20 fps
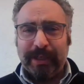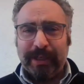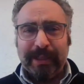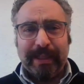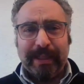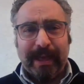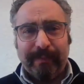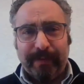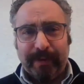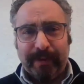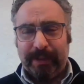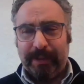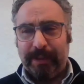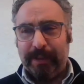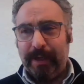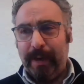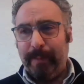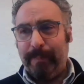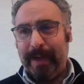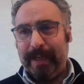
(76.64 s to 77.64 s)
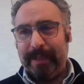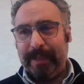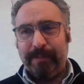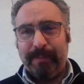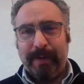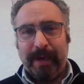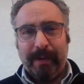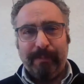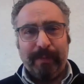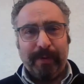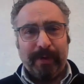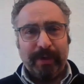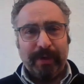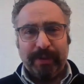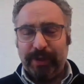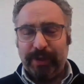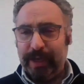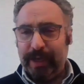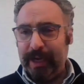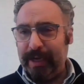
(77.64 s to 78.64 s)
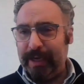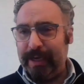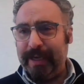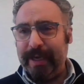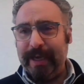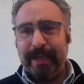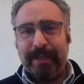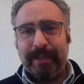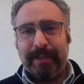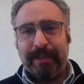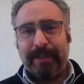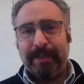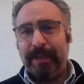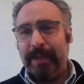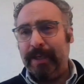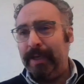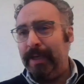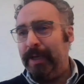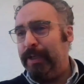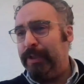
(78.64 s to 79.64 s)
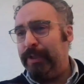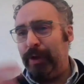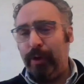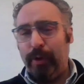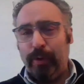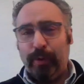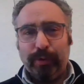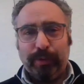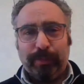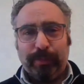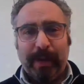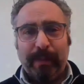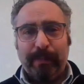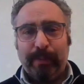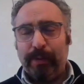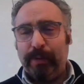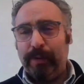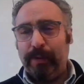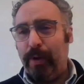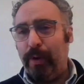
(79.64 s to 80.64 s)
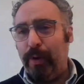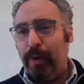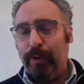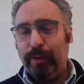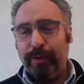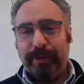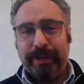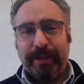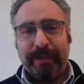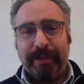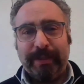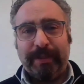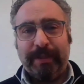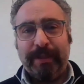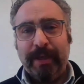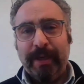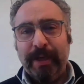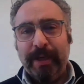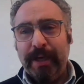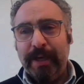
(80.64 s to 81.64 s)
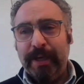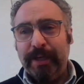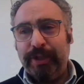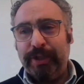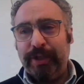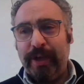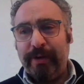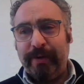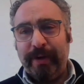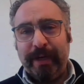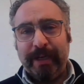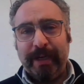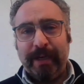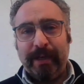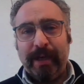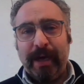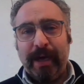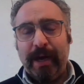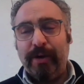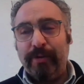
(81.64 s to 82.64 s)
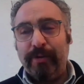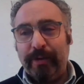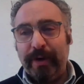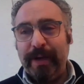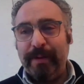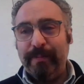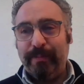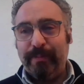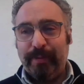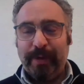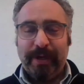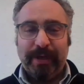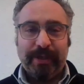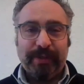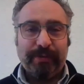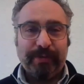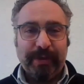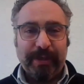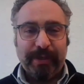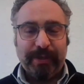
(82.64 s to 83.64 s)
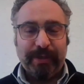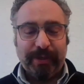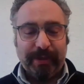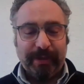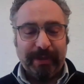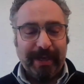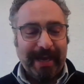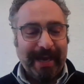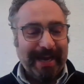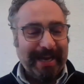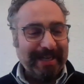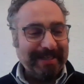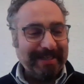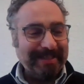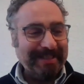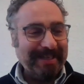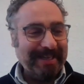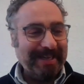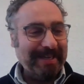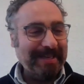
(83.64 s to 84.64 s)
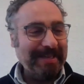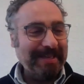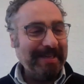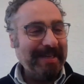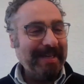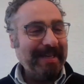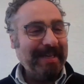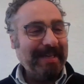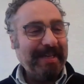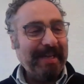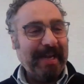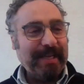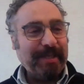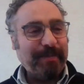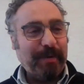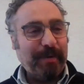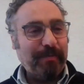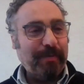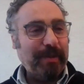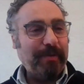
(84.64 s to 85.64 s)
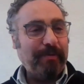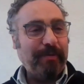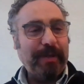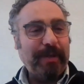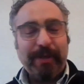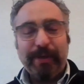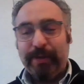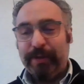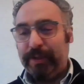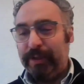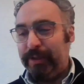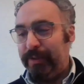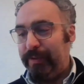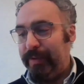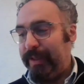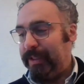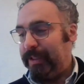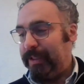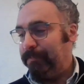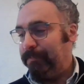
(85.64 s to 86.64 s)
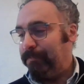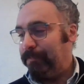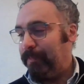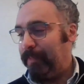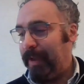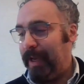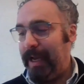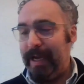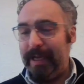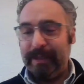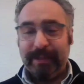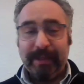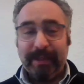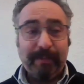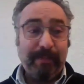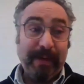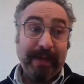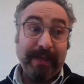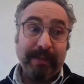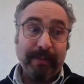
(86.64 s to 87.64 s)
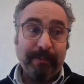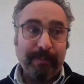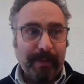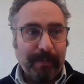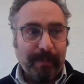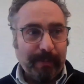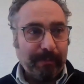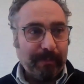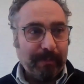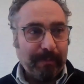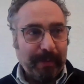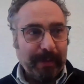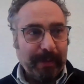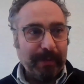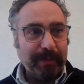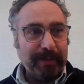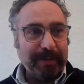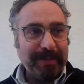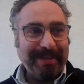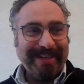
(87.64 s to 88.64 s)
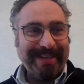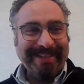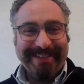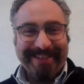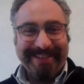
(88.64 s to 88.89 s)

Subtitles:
leveler, a pantomime, because you get kids to old people all just sharing in a great British tradition. And yeah, it's been really, really good to do it, and pays the bills.